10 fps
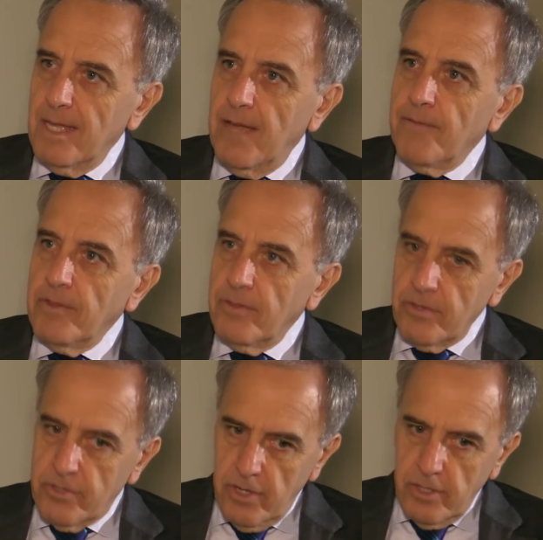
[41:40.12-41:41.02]
And if
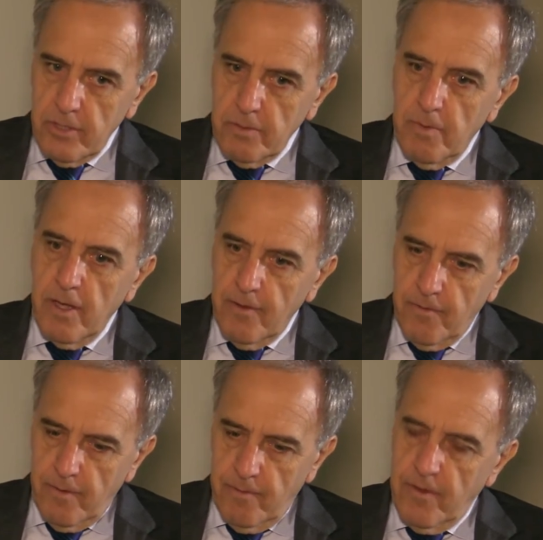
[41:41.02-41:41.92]
the church is
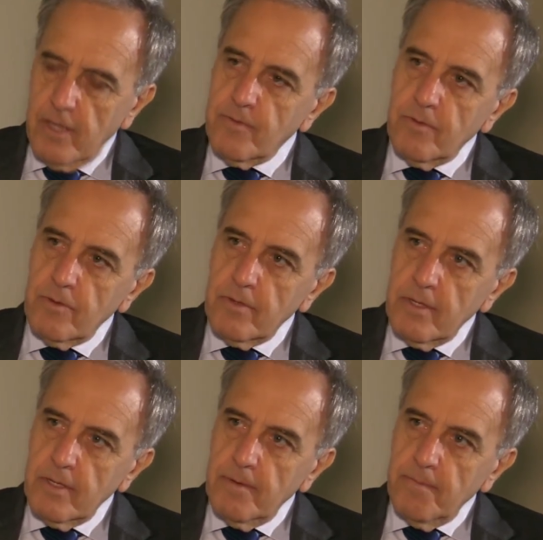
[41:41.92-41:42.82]
faithful,
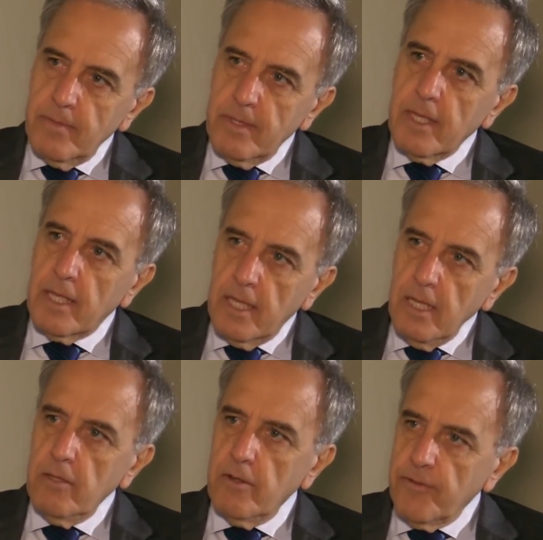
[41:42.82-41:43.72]
the
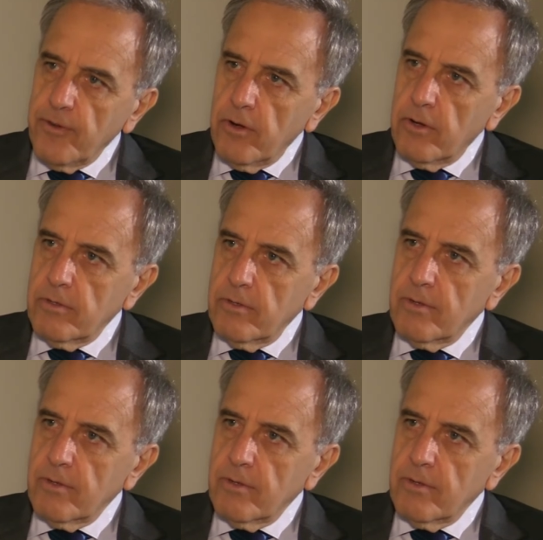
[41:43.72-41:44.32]
kingdom of God